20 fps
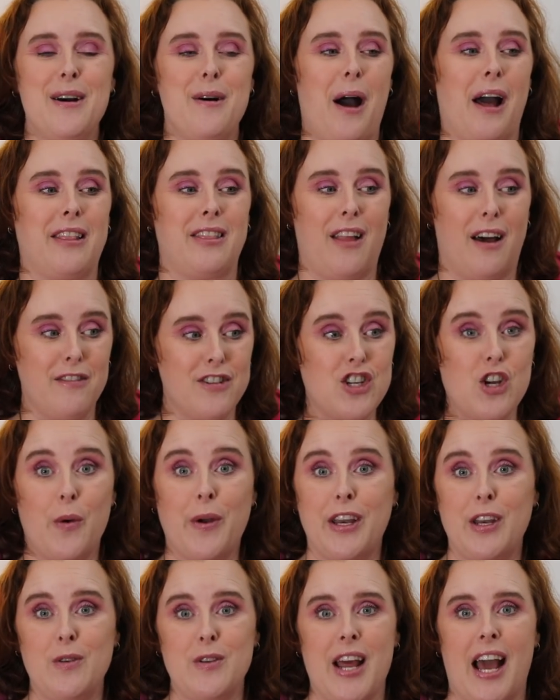I love
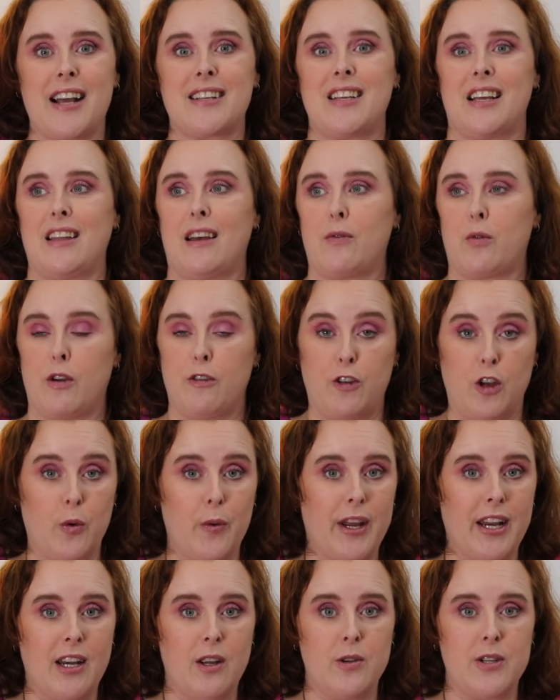showing new decks. I love
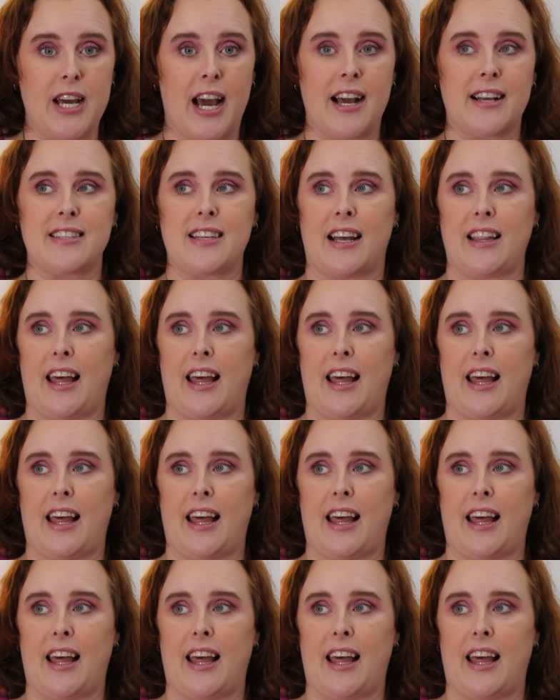reviewing new decks.